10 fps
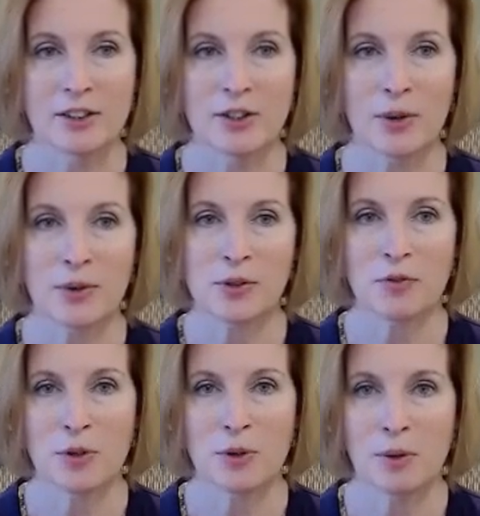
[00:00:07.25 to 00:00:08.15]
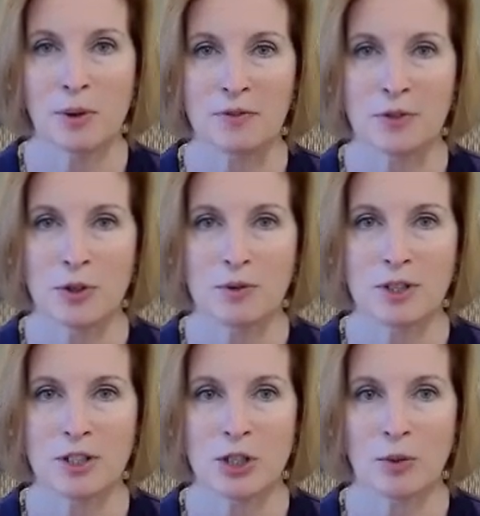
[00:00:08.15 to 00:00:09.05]
To those of you who have
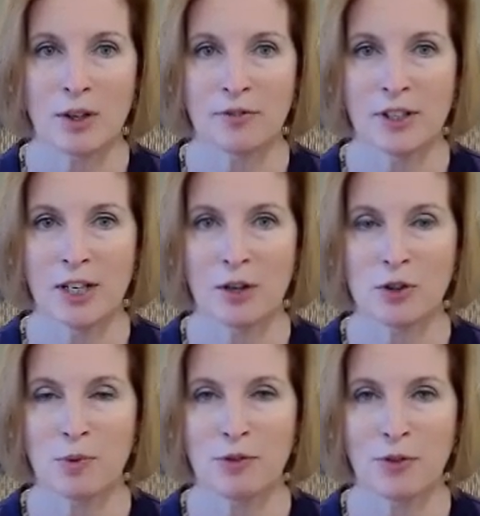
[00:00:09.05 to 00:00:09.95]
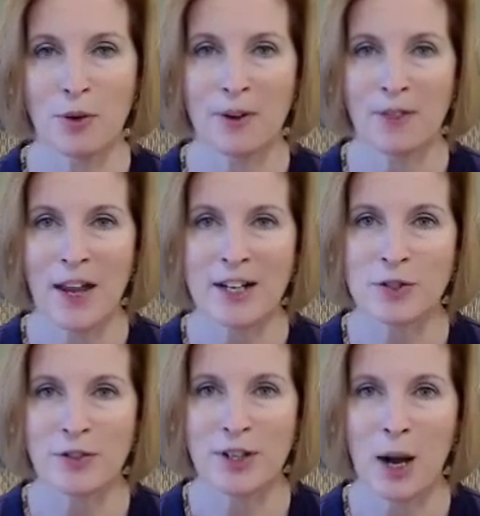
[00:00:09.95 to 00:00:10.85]
tuned into our videos before,
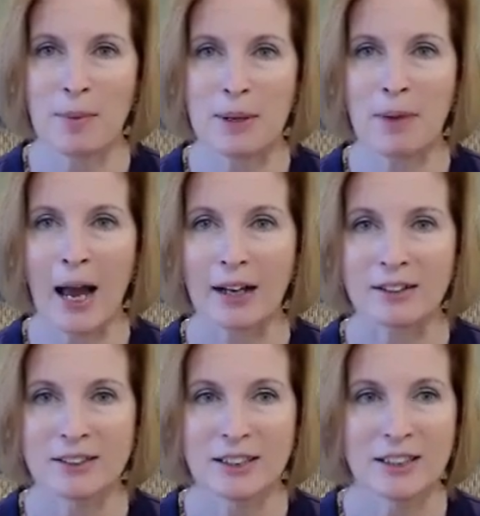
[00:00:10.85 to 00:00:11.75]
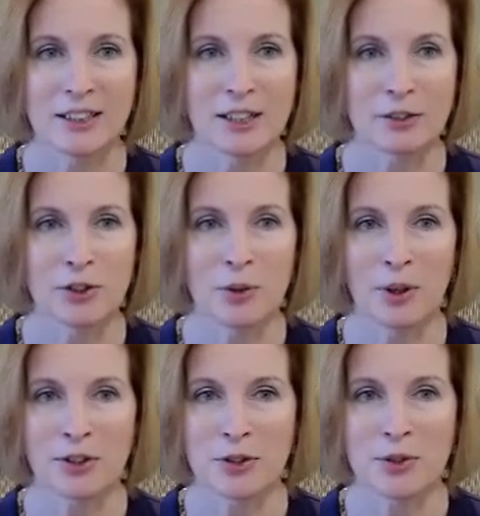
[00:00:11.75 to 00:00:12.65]
thanks for coming back. If you
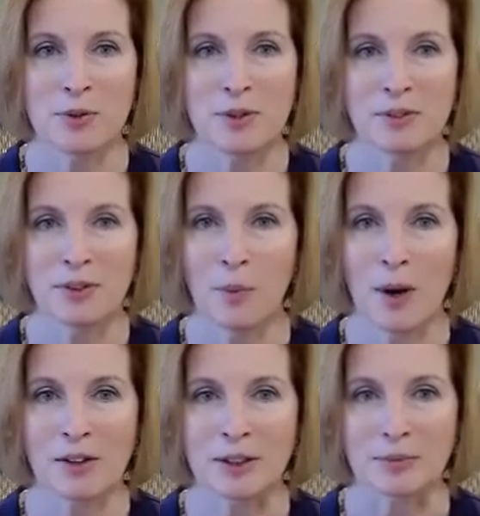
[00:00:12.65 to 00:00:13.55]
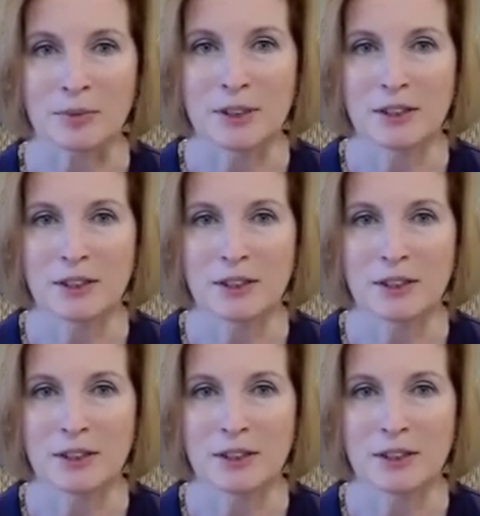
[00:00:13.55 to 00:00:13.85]
are new, welcome.